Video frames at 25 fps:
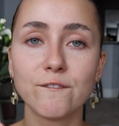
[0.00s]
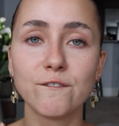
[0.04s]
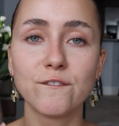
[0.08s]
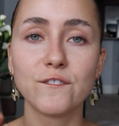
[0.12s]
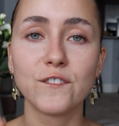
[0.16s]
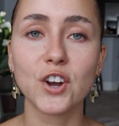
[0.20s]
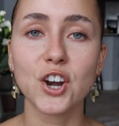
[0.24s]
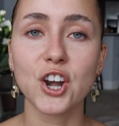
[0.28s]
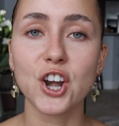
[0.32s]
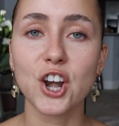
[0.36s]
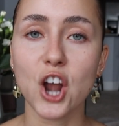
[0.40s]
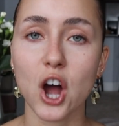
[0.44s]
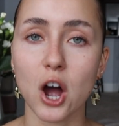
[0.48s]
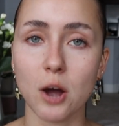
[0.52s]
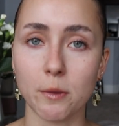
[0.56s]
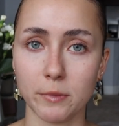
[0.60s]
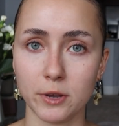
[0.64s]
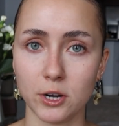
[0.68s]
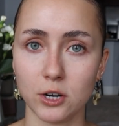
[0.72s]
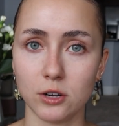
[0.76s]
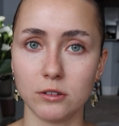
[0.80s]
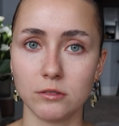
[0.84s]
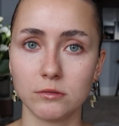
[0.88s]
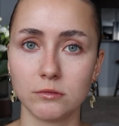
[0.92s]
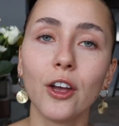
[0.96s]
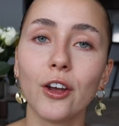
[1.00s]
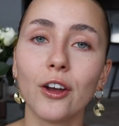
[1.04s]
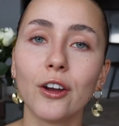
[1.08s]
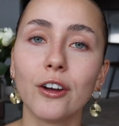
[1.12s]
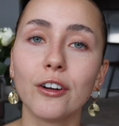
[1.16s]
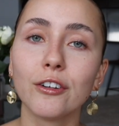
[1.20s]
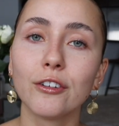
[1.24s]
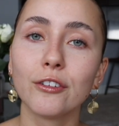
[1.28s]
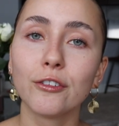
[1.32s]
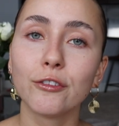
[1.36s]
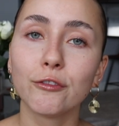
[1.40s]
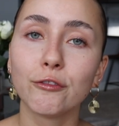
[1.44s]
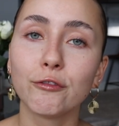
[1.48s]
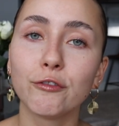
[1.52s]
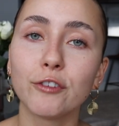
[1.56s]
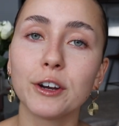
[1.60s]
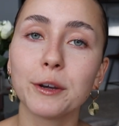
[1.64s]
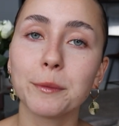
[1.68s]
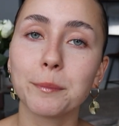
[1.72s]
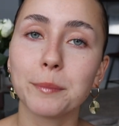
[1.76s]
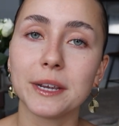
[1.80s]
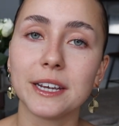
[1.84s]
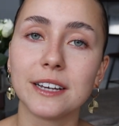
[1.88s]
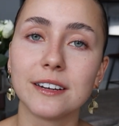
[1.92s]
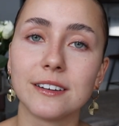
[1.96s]
phenomenal.
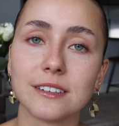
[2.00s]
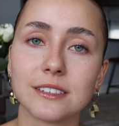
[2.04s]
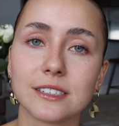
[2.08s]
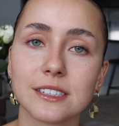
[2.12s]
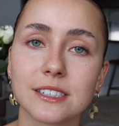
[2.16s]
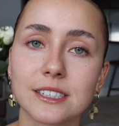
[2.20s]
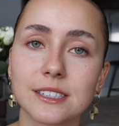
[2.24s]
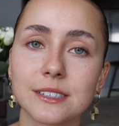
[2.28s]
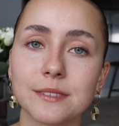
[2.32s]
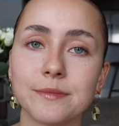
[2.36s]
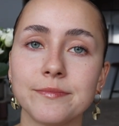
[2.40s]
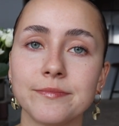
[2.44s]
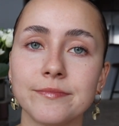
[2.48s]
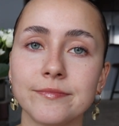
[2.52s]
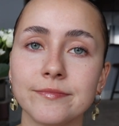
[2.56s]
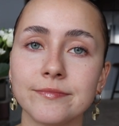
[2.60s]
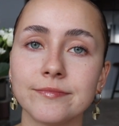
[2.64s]
Foot peels,